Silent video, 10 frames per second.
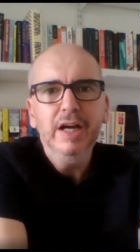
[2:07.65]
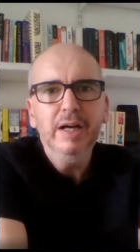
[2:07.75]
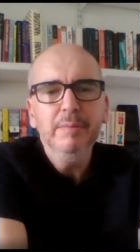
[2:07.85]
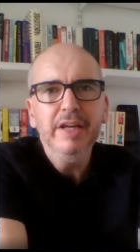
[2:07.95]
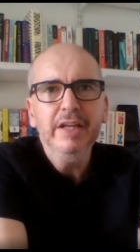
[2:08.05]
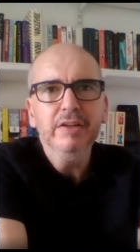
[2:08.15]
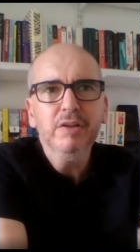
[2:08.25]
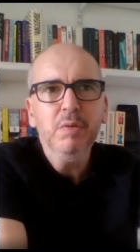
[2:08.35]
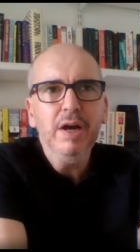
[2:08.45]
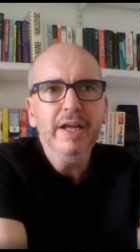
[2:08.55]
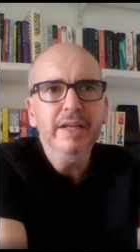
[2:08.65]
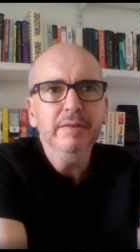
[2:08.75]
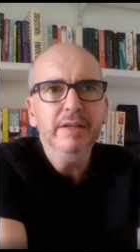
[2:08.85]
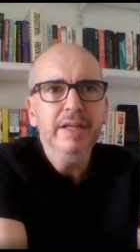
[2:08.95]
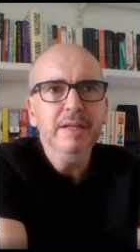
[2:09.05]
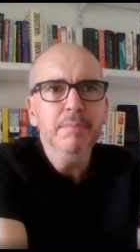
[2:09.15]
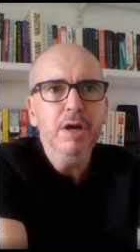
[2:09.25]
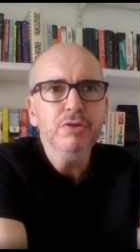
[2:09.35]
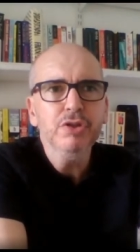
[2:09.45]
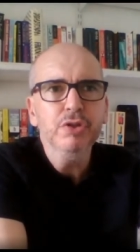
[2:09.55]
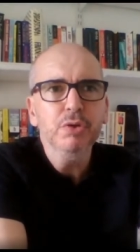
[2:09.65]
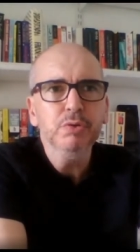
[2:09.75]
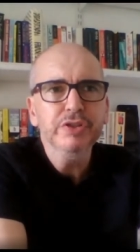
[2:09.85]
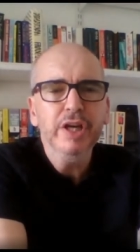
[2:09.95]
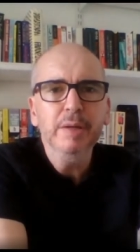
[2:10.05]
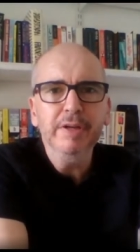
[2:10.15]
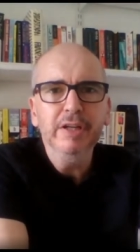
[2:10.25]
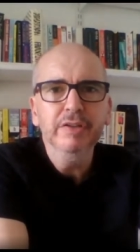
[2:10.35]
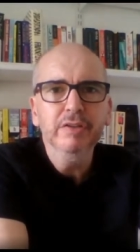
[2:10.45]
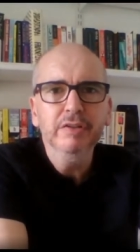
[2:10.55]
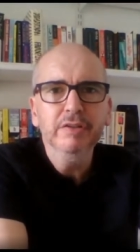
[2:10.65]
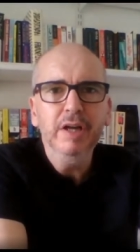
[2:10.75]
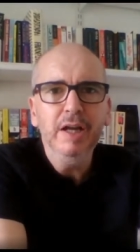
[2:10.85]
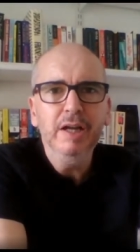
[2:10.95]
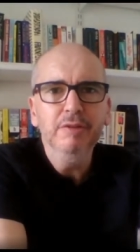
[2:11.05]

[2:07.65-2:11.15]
um, in quite an, an emotional, turbulent uh,